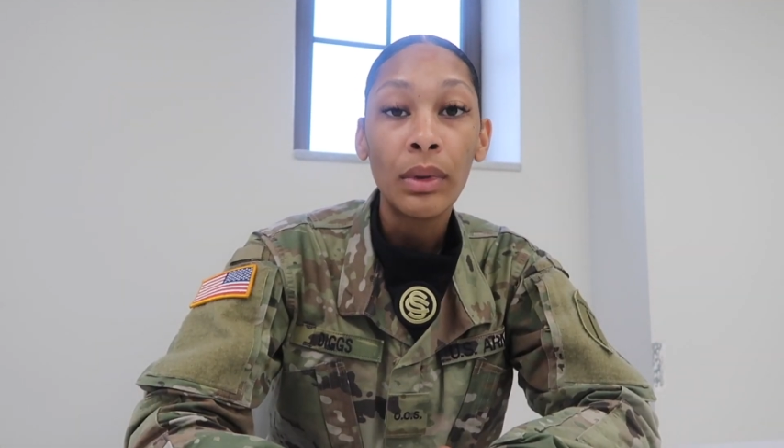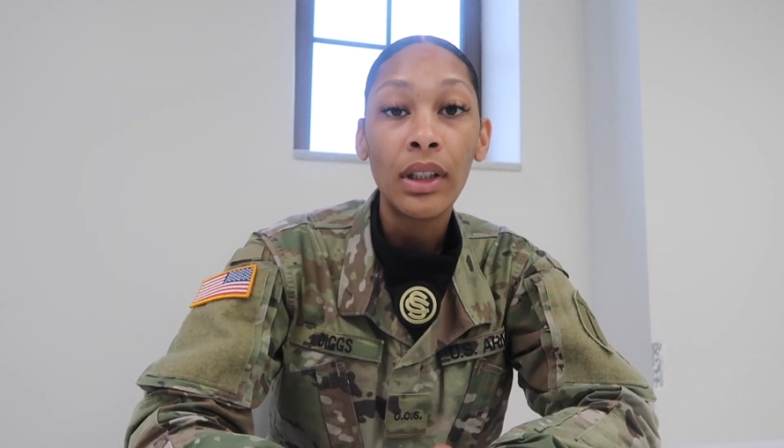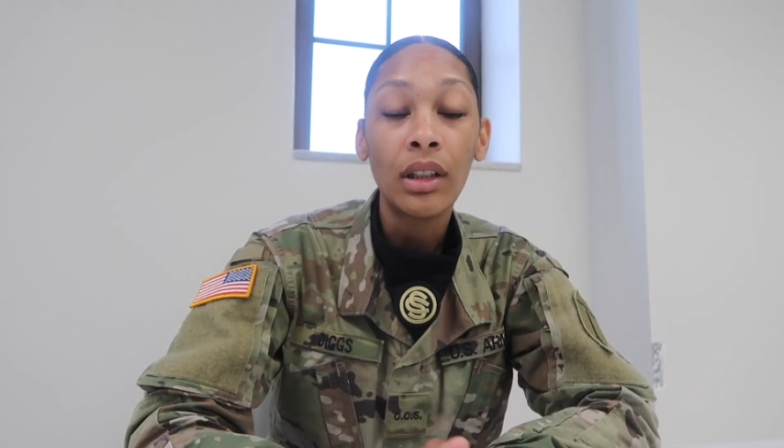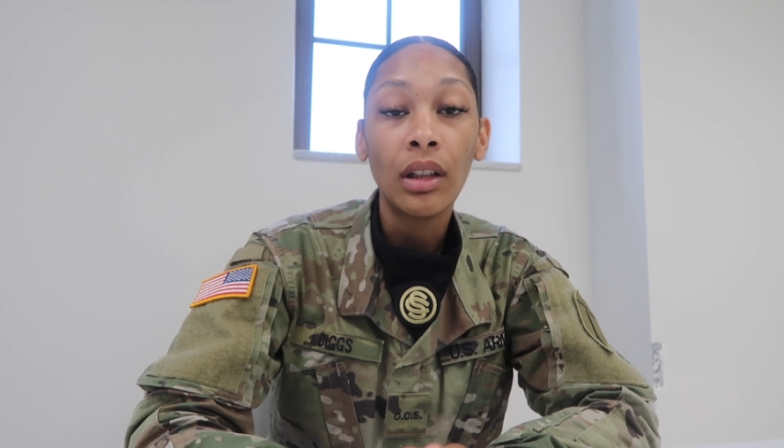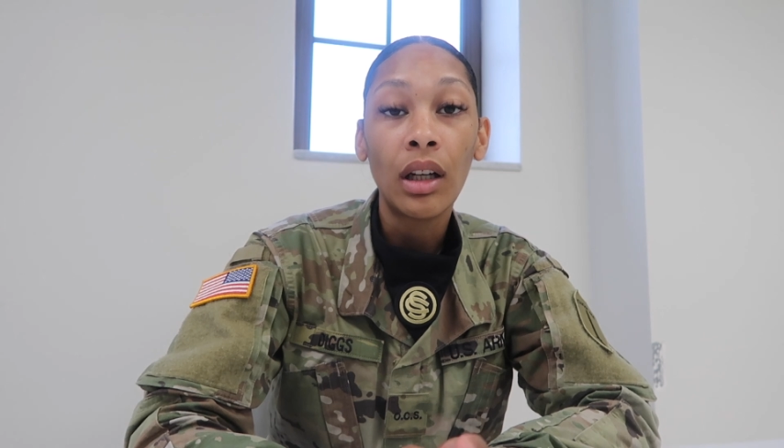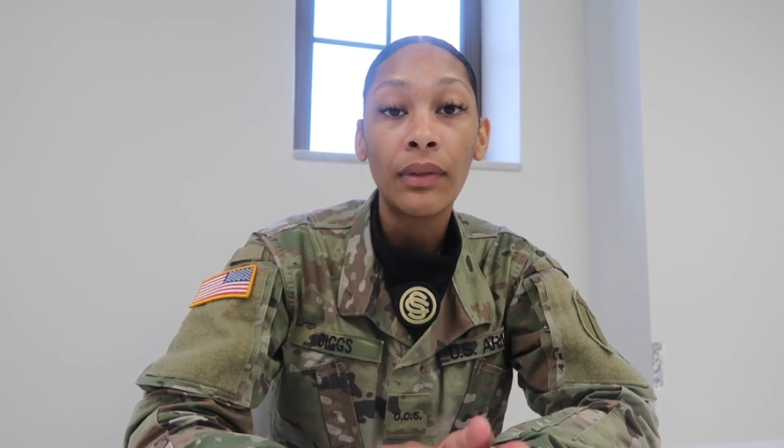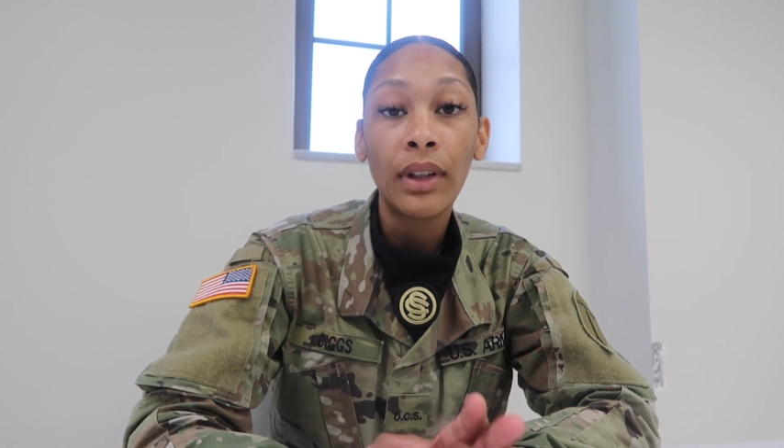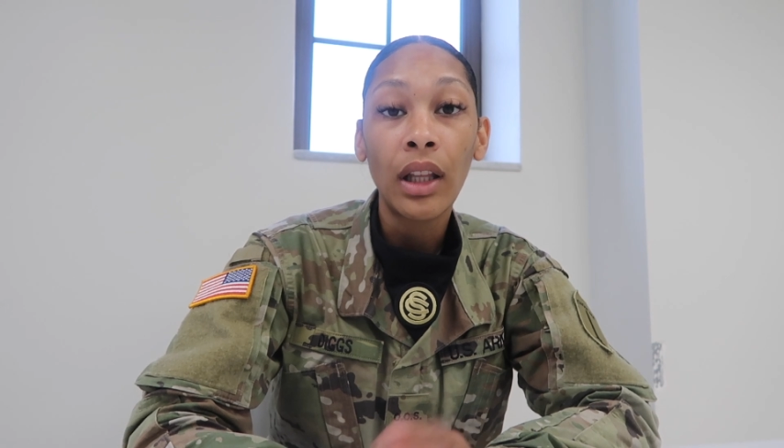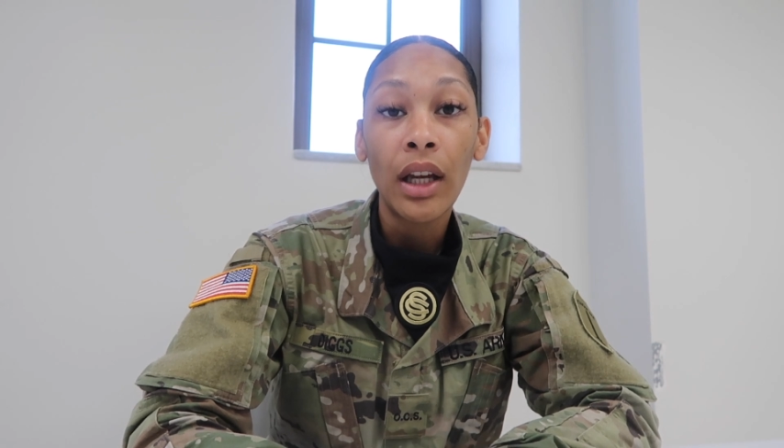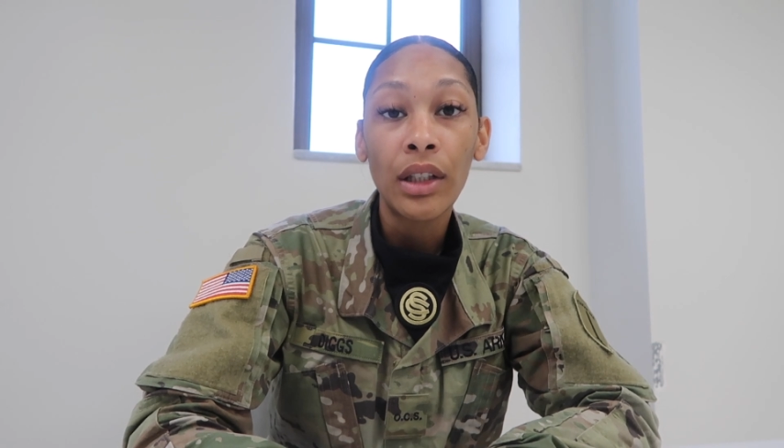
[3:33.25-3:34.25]
we did a lot of
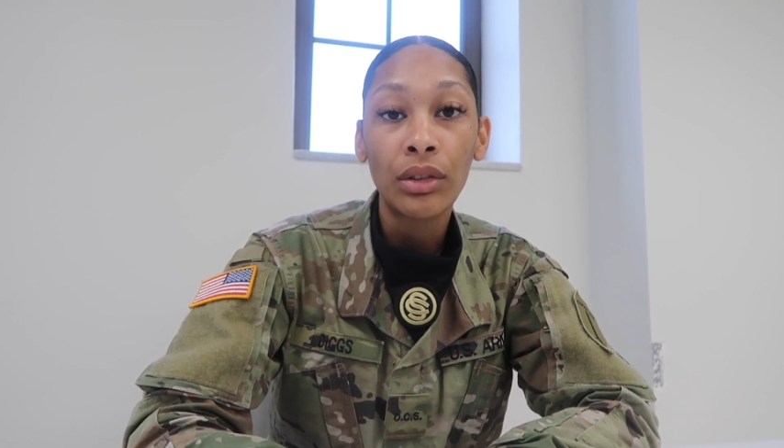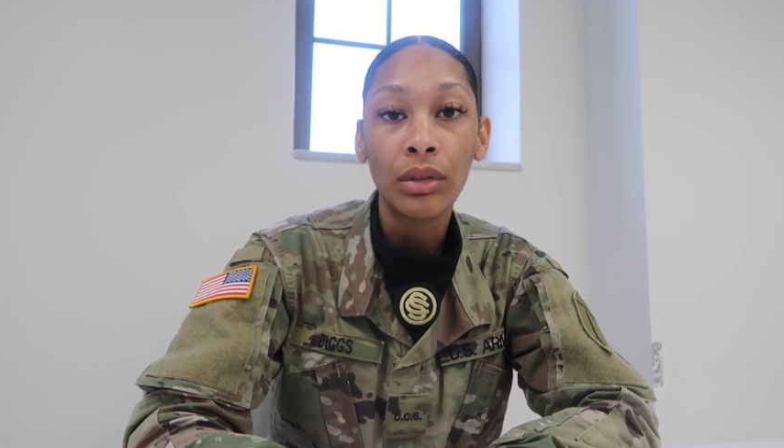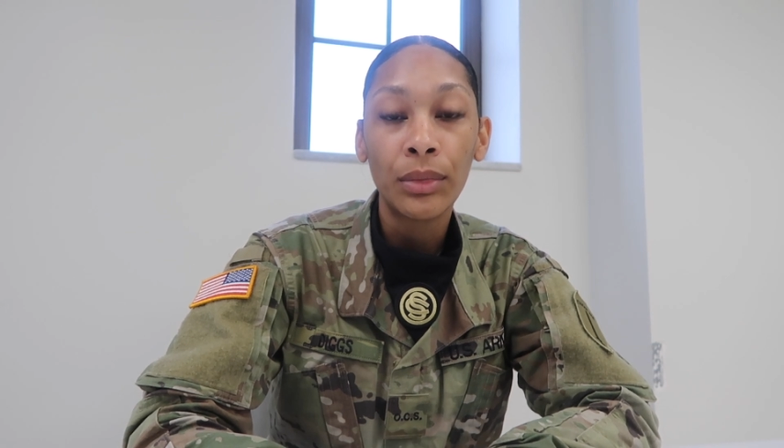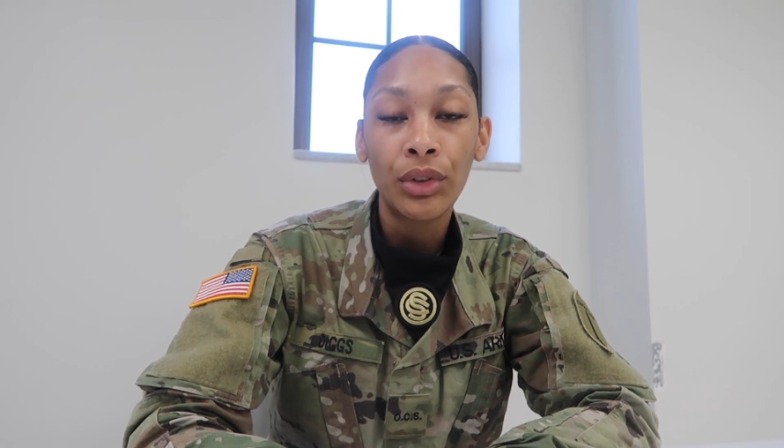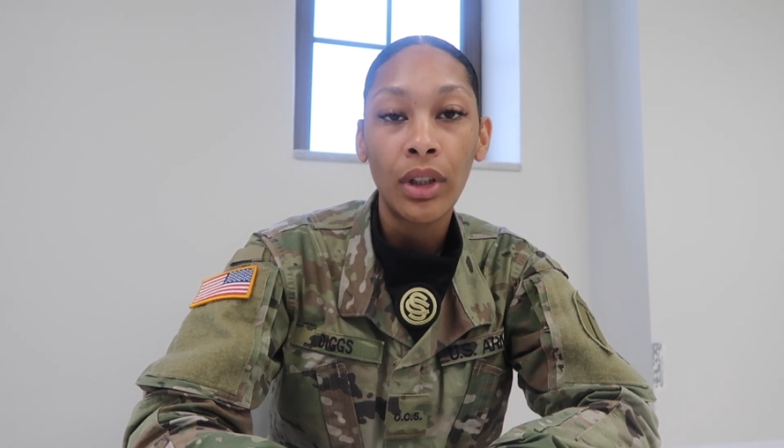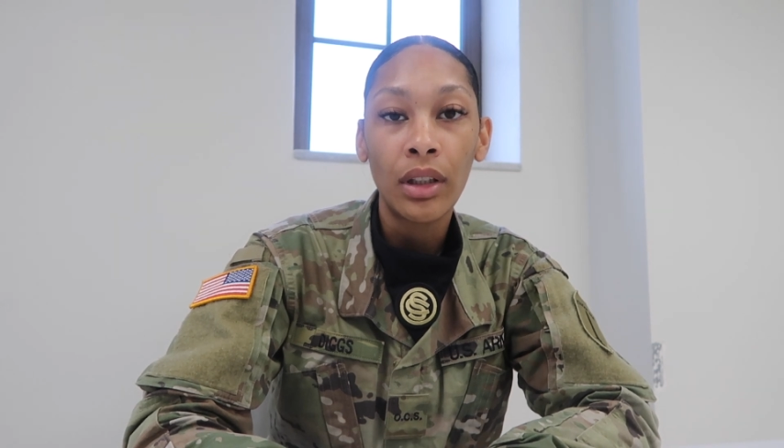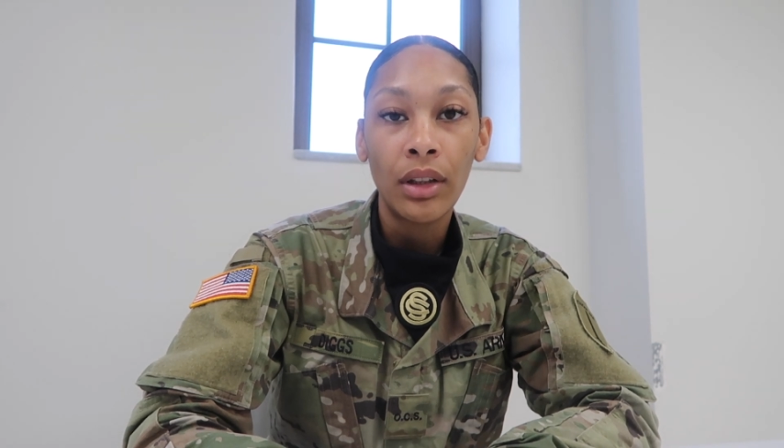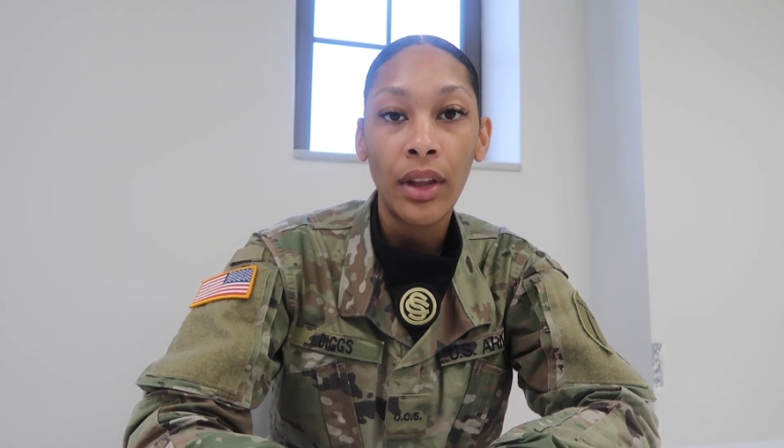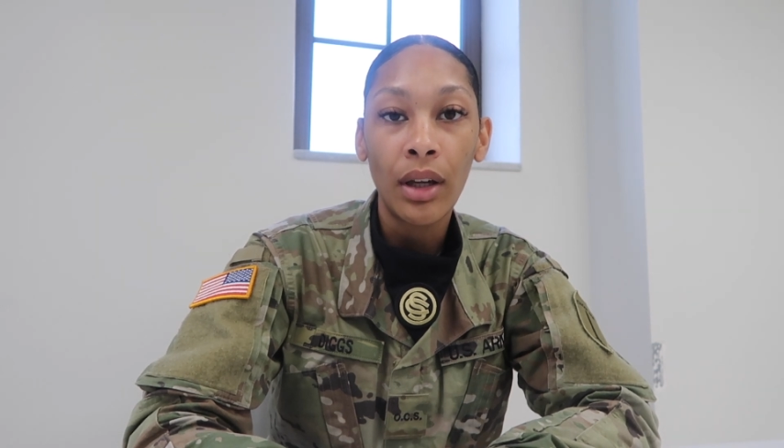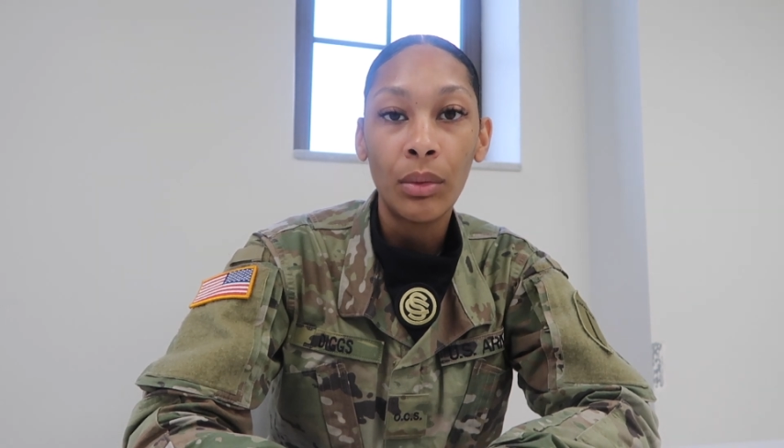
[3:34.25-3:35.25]
classroom
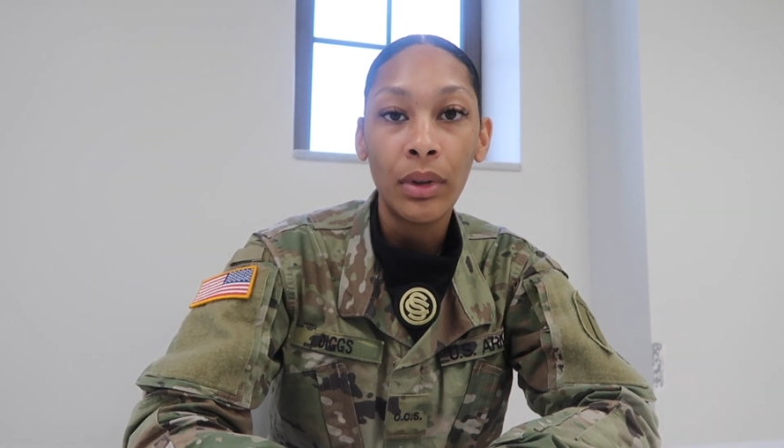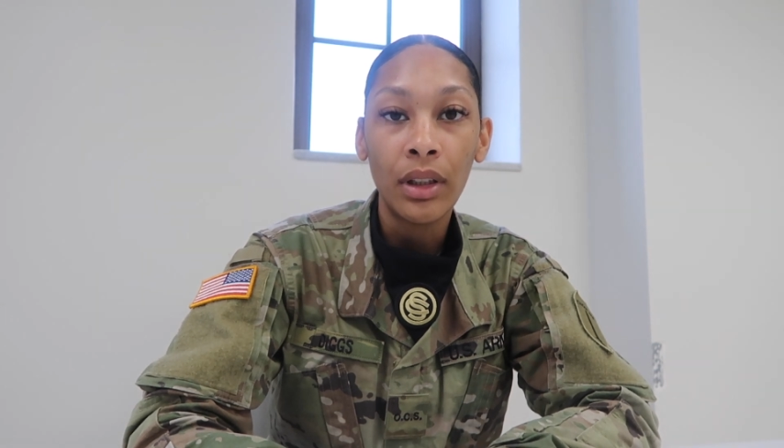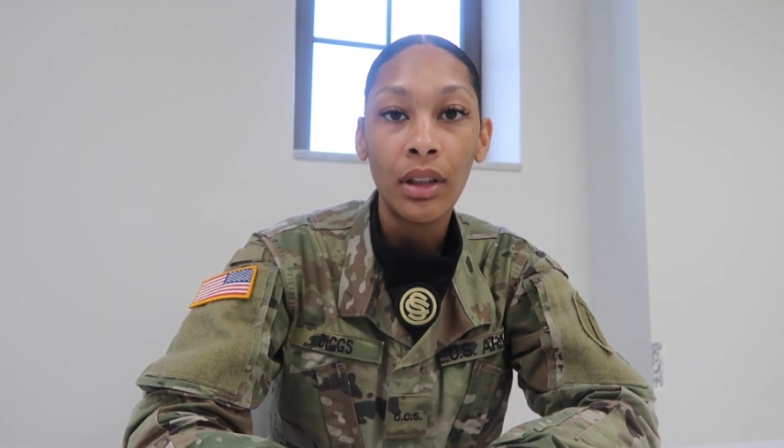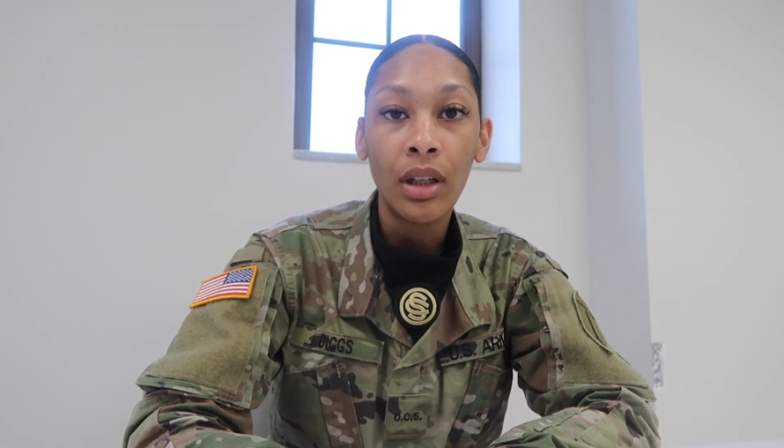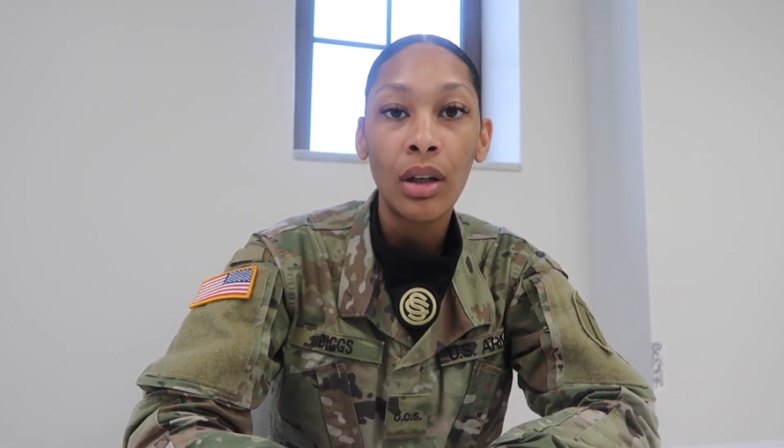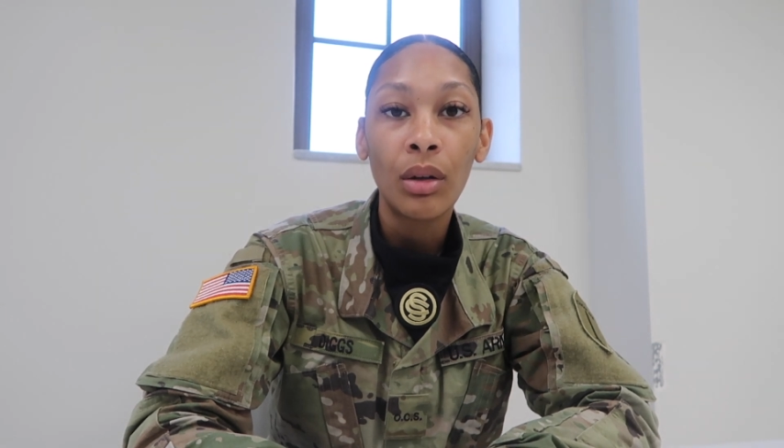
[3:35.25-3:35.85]
training that week